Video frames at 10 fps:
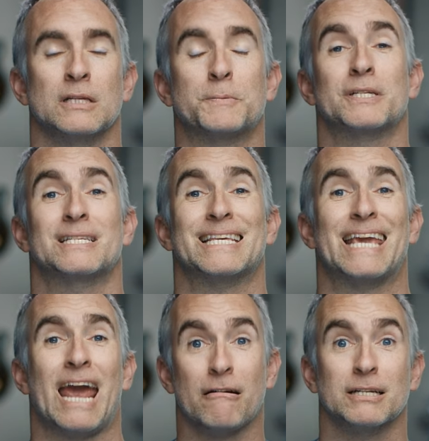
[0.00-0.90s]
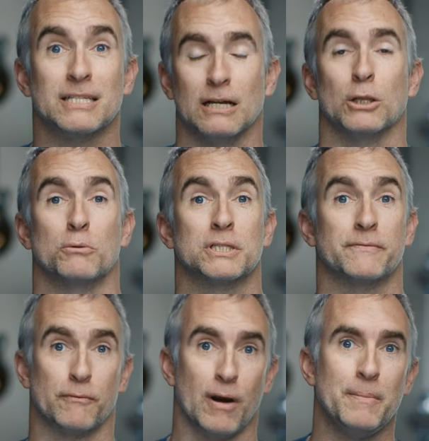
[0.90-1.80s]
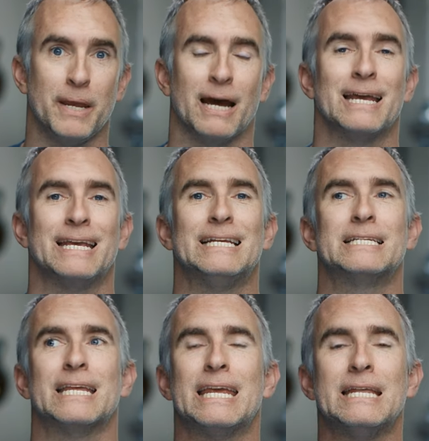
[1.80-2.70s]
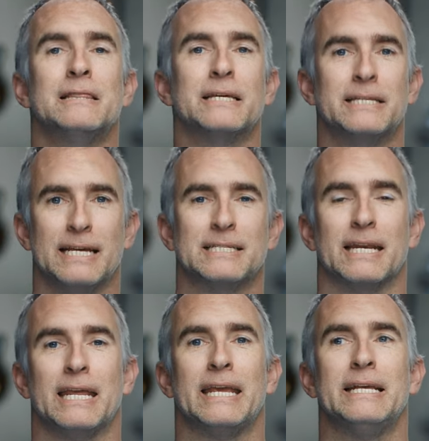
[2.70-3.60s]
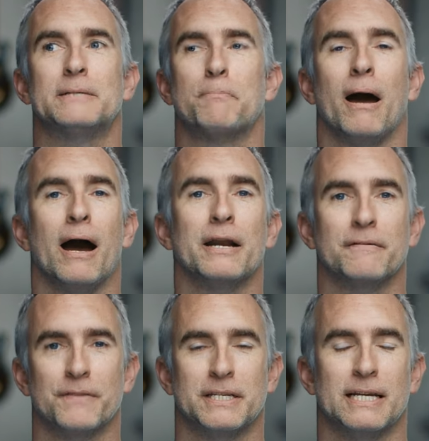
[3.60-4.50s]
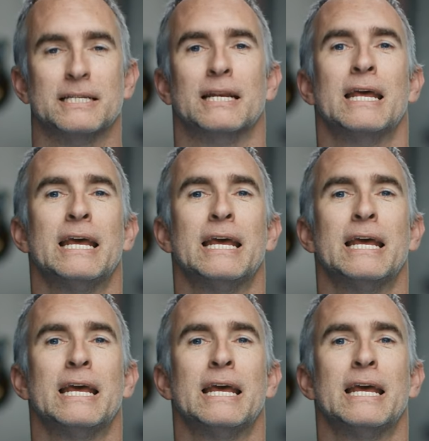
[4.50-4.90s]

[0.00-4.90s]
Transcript: That's because the character, Lawrence of Arabia, is in the desert. He's part of the desert.